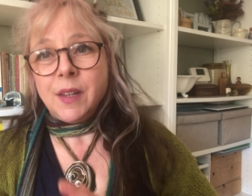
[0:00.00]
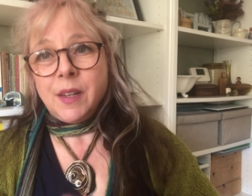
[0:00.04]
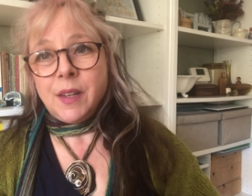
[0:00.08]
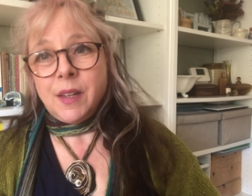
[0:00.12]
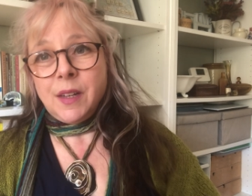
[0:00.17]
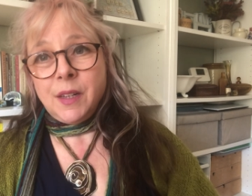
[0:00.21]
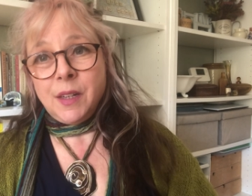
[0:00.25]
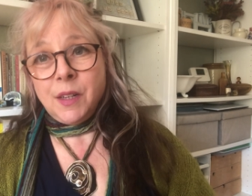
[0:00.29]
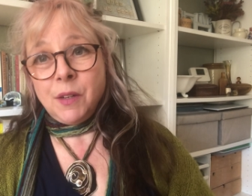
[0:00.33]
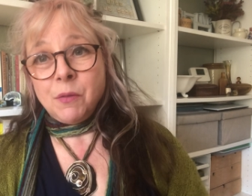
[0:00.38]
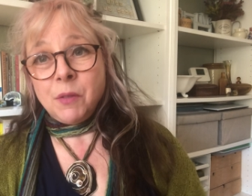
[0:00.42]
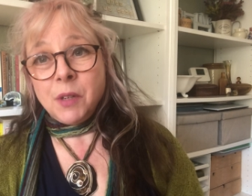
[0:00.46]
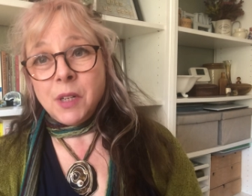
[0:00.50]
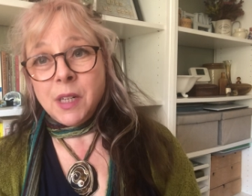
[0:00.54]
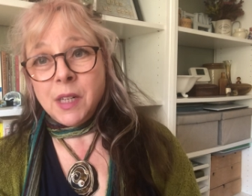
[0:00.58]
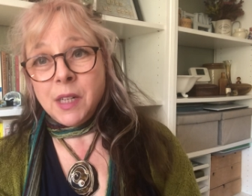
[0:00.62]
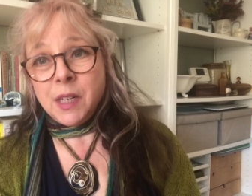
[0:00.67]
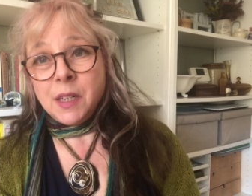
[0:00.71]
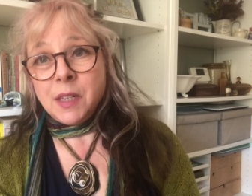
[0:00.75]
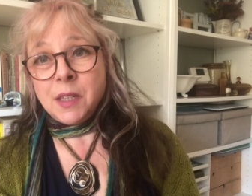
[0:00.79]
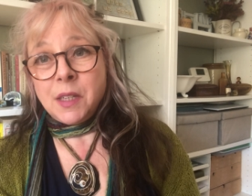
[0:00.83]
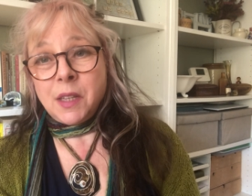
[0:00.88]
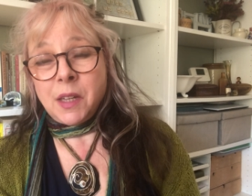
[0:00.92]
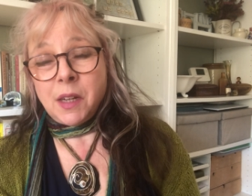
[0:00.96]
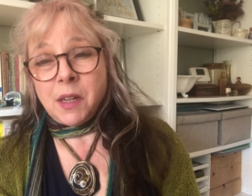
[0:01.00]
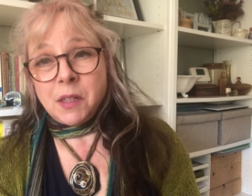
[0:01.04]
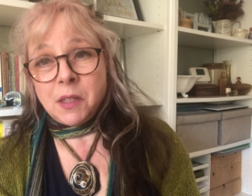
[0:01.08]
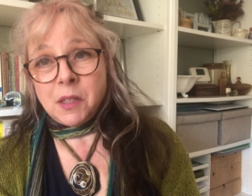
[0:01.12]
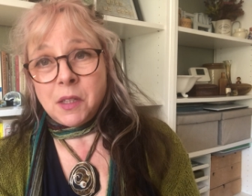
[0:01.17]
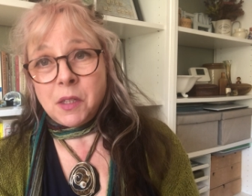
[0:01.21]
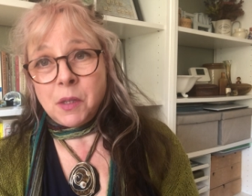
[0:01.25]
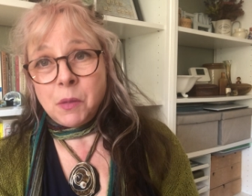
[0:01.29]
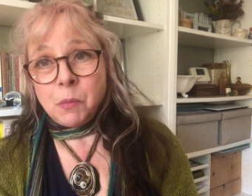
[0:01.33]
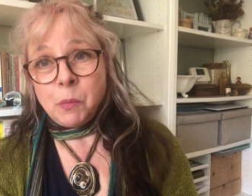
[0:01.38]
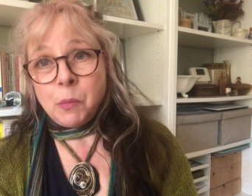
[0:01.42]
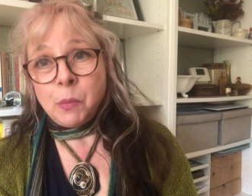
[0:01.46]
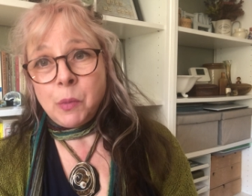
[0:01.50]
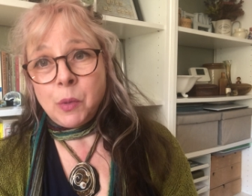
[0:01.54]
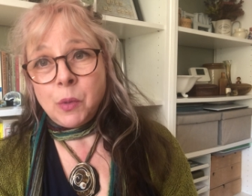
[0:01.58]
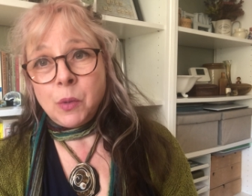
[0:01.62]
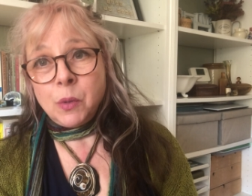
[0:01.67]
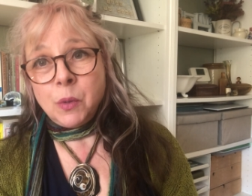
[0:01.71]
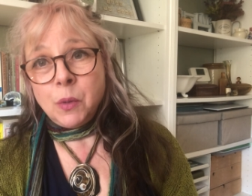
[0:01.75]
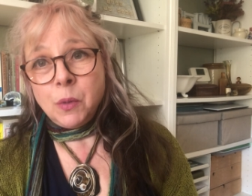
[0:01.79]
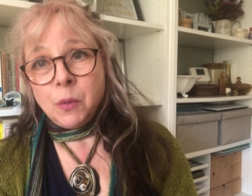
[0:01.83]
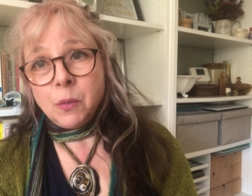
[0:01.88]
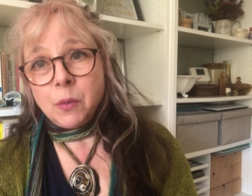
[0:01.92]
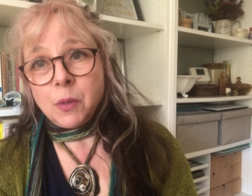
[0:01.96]
And it really is that
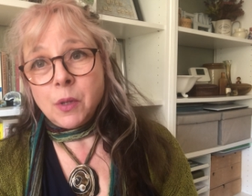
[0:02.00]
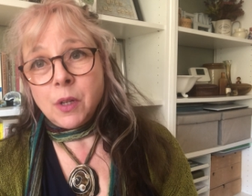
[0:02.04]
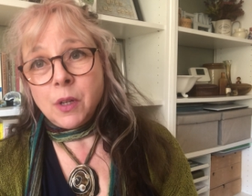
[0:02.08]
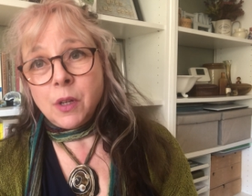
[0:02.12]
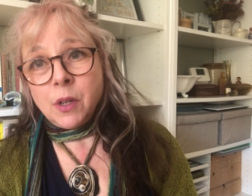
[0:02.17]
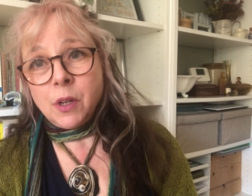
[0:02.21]
simple. I